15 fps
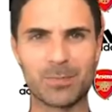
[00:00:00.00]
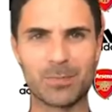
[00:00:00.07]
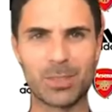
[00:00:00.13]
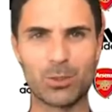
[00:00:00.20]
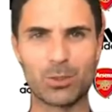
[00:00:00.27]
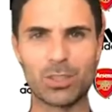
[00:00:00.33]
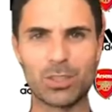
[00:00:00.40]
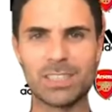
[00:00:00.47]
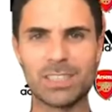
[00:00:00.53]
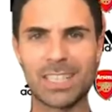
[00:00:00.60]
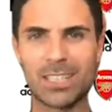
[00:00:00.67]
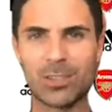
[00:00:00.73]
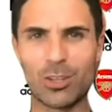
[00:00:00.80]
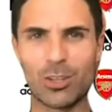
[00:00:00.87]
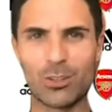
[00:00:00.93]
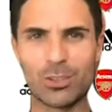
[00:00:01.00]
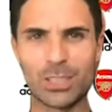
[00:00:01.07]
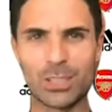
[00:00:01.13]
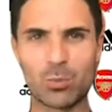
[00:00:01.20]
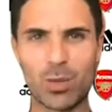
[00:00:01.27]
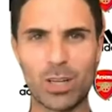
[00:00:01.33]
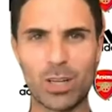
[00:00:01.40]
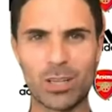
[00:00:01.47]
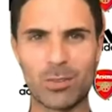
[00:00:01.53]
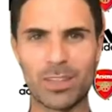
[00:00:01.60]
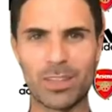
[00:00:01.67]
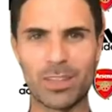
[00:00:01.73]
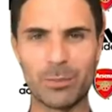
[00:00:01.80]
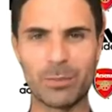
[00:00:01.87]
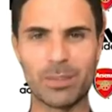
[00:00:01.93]
using technology is one of
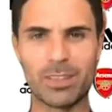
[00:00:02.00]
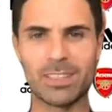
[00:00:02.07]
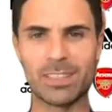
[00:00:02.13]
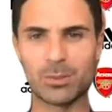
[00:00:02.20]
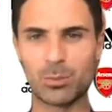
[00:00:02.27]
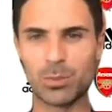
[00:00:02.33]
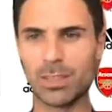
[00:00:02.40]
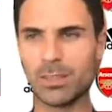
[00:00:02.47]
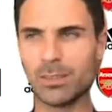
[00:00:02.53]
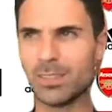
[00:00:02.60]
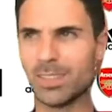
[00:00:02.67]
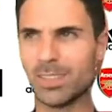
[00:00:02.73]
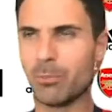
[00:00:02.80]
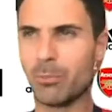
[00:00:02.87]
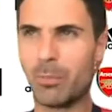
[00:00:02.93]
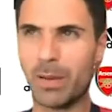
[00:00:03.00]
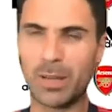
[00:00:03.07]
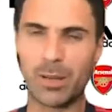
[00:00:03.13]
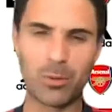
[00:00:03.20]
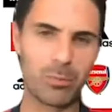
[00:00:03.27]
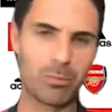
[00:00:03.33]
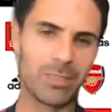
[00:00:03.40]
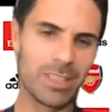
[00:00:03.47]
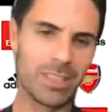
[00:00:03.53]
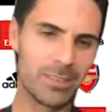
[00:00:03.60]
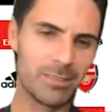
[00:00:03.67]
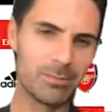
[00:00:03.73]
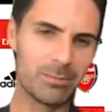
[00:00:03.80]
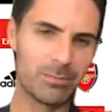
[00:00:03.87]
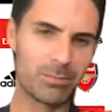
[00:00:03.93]
them, and as well,
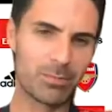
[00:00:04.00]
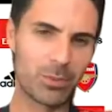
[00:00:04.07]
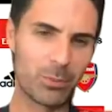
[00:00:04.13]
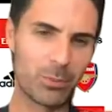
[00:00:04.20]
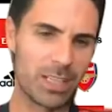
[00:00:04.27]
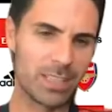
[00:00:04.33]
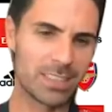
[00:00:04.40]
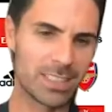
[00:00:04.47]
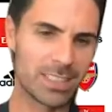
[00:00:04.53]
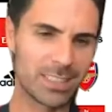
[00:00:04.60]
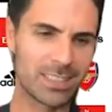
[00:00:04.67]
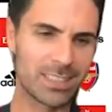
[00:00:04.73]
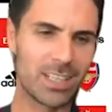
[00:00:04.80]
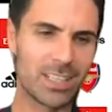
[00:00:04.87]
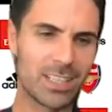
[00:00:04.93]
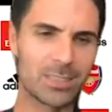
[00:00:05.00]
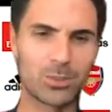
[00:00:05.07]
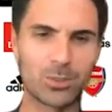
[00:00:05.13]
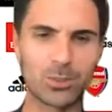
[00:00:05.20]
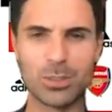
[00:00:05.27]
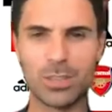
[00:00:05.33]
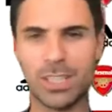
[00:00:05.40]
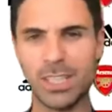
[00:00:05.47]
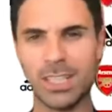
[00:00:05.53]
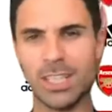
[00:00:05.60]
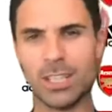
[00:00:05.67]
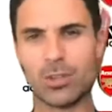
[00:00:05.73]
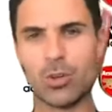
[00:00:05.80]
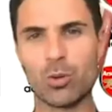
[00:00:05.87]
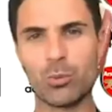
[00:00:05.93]
from my side, it's hard to
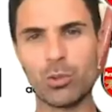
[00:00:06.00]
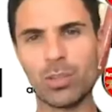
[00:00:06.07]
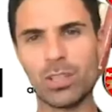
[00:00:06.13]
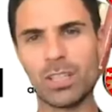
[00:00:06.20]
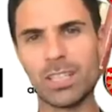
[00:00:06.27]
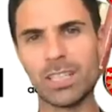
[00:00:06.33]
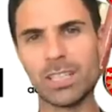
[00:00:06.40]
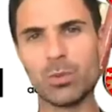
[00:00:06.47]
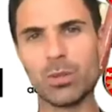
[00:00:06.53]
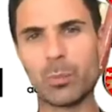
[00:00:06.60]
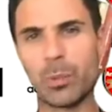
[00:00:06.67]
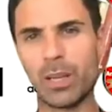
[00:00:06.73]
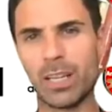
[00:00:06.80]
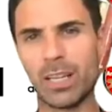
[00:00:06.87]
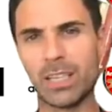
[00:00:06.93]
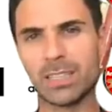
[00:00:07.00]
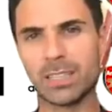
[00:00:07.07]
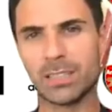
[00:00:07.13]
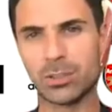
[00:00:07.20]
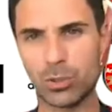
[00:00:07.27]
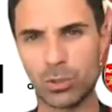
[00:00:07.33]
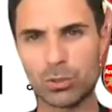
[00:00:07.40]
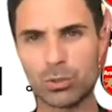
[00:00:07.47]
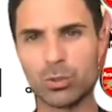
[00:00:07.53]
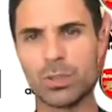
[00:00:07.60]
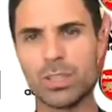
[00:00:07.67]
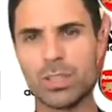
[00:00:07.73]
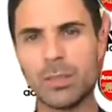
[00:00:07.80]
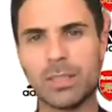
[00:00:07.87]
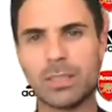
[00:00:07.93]
communicate with players and talk to
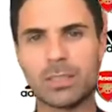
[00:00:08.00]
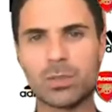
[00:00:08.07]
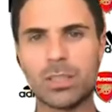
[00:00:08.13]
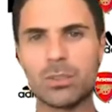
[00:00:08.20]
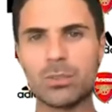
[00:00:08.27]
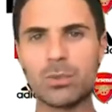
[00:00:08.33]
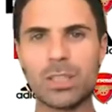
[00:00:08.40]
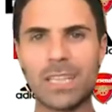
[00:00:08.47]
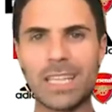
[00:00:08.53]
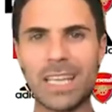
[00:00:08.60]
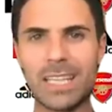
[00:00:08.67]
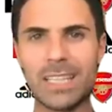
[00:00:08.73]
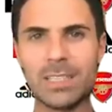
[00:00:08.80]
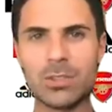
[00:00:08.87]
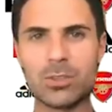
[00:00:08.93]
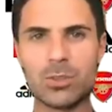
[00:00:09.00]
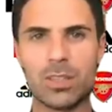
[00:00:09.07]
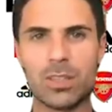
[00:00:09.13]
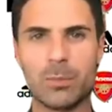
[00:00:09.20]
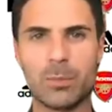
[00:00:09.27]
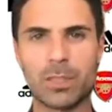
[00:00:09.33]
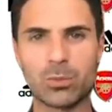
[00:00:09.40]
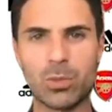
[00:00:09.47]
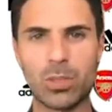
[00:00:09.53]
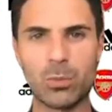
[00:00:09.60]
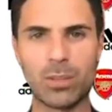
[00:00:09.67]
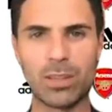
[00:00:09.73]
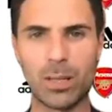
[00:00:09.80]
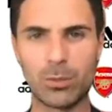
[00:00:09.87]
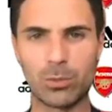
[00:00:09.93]
them and try to get into them as well
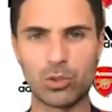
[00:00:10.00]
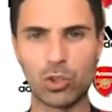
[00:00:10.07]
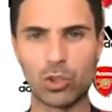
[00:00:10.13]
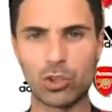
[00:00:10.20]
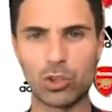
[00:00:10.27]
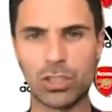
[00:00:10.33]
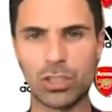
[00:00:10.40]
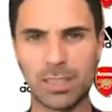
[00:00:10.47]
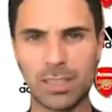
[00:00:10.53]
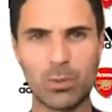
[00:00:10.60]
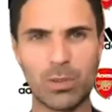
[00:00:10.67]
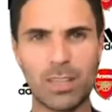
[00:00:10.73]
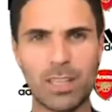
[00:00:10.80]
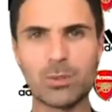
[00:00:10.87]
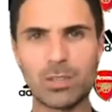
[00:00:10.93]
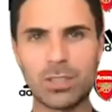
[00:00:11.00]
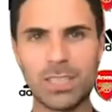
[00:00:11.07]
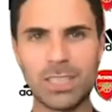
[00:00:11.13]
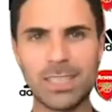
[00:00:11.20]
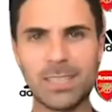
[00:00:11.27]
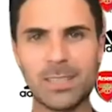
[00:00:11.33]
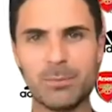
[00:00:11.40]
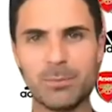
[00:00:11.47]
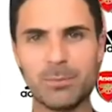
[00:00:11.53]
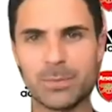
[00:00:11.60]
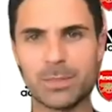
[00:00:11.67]
without touching them, without seeing them.